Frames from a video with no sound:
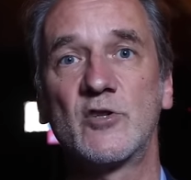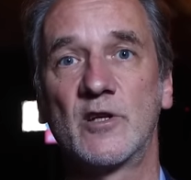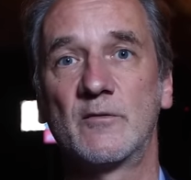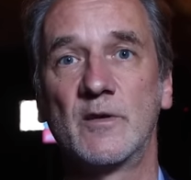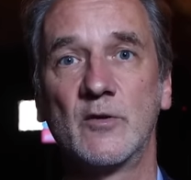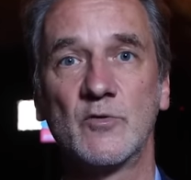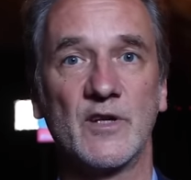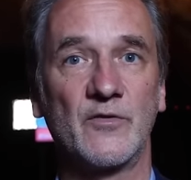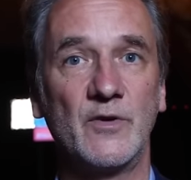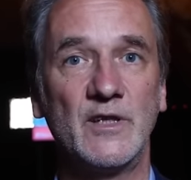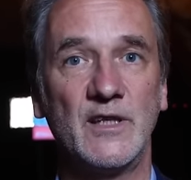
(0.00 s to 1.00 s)
and we use a
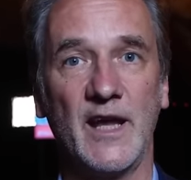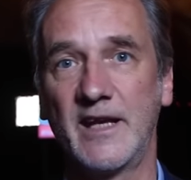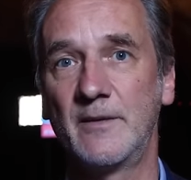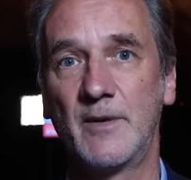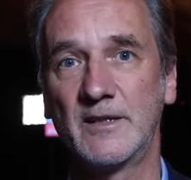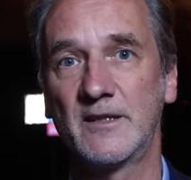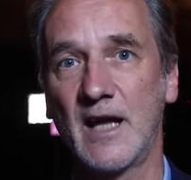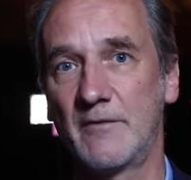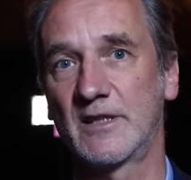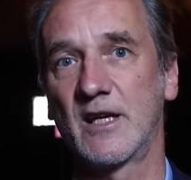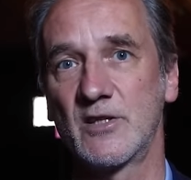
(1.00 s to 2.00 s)
3D animated
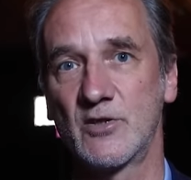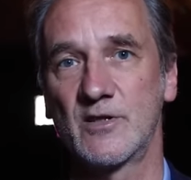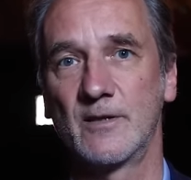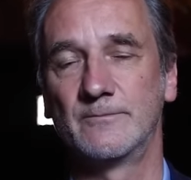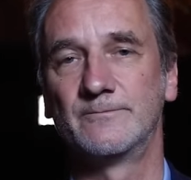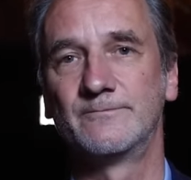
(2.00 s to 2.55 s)
avatar system.